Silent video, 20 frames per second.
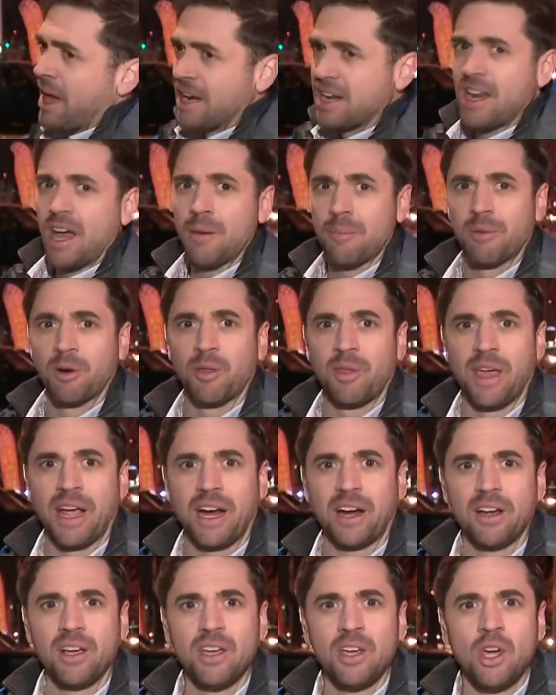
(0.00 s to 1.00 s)
that number
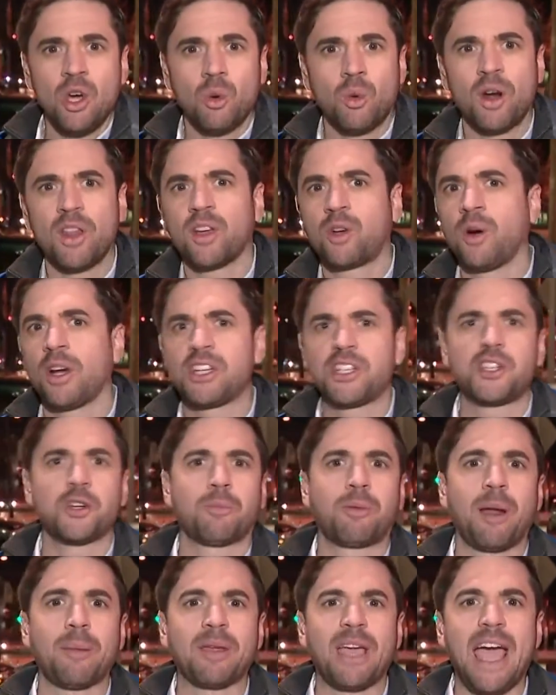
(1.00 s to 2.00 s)
there, one of the questions
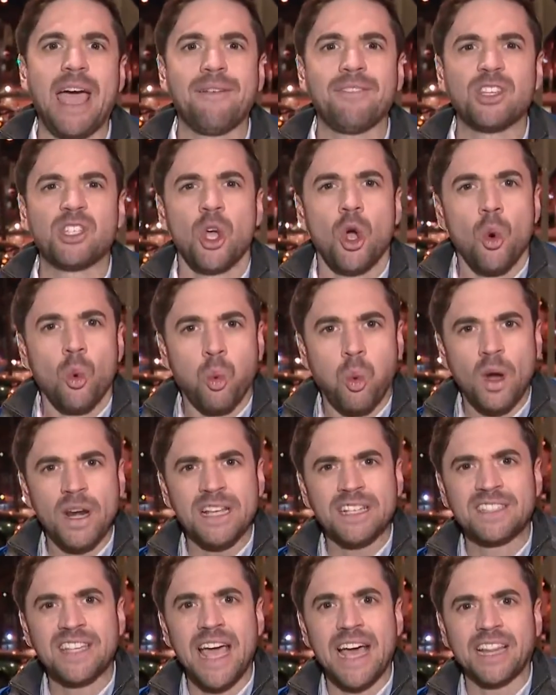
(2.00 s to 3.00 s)
you'll probably have is
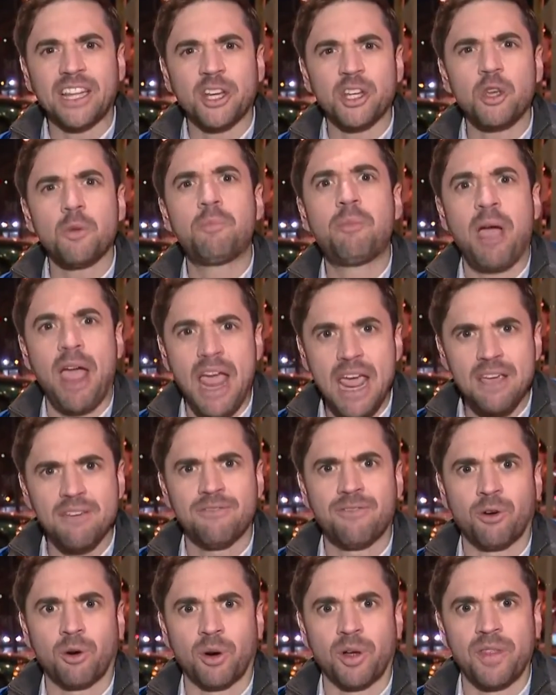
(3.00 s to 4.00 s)
what exactly are you paying
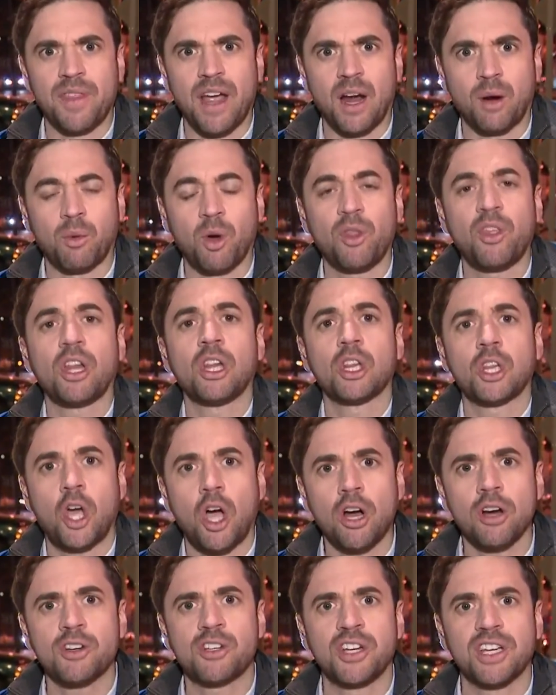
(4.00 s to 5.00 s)
for in there? Well, the
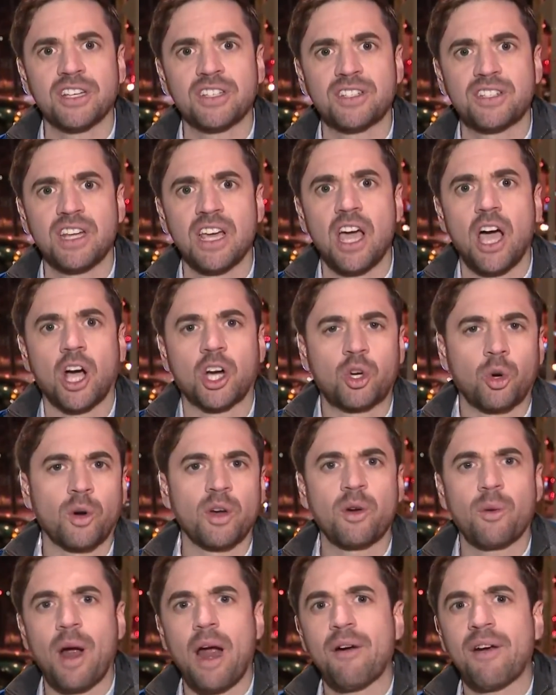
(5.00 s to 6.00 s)
largest,
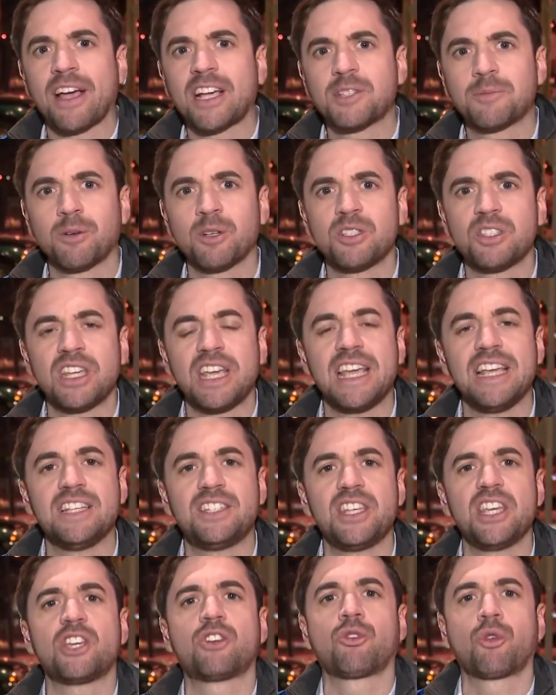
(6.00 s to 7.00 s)
according to our experts,
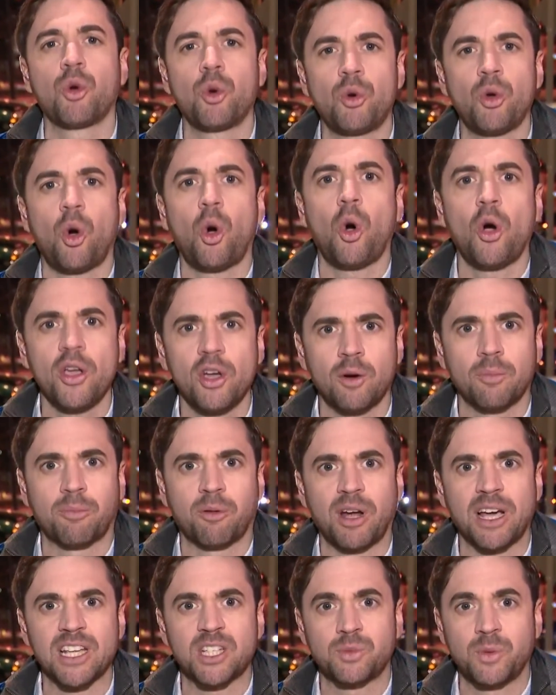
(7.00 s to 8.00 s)
is the crude oil
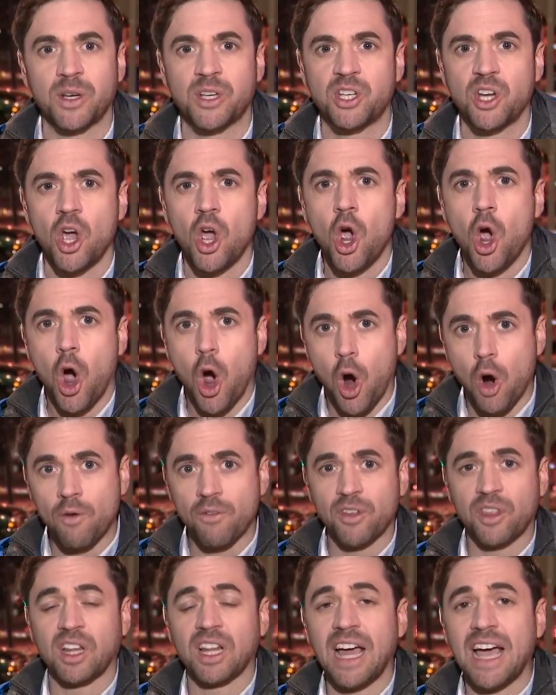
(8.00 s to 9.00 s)
price, which
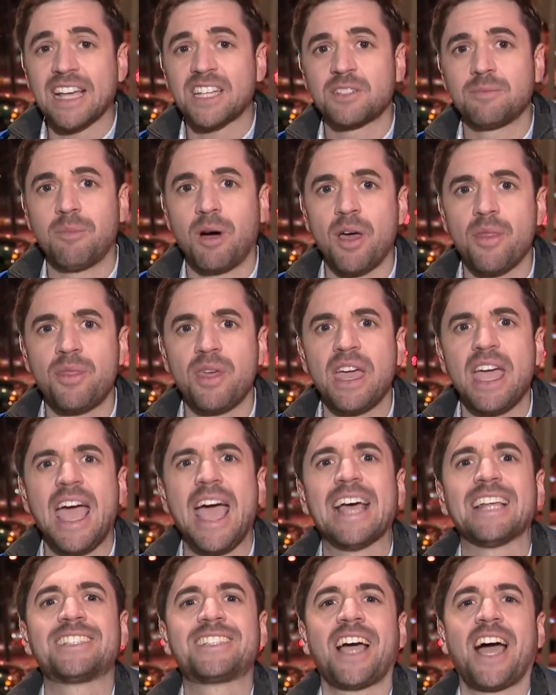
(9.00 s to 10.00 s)
over the last month
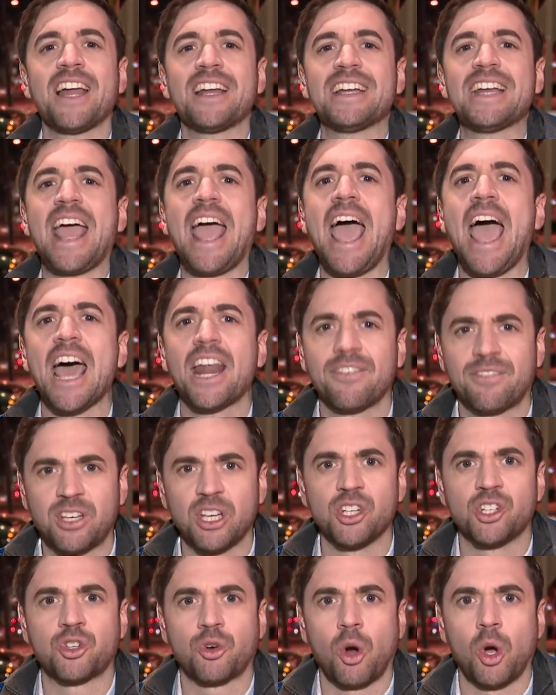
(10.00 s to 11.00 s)
has gotten out of
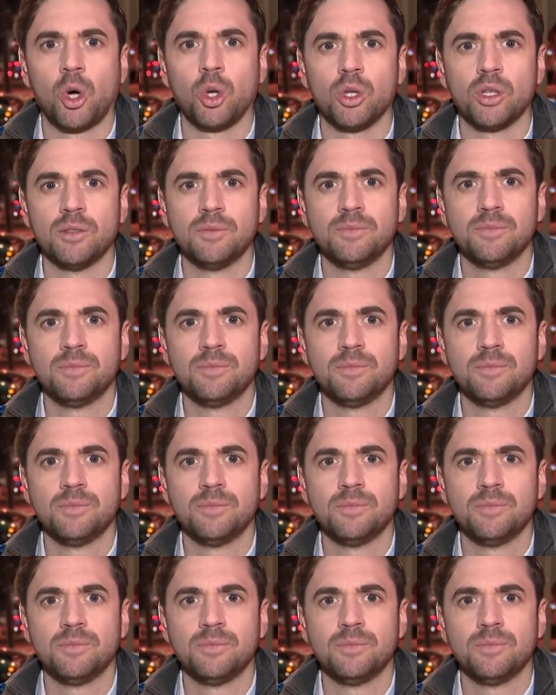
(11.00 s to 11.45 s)
control.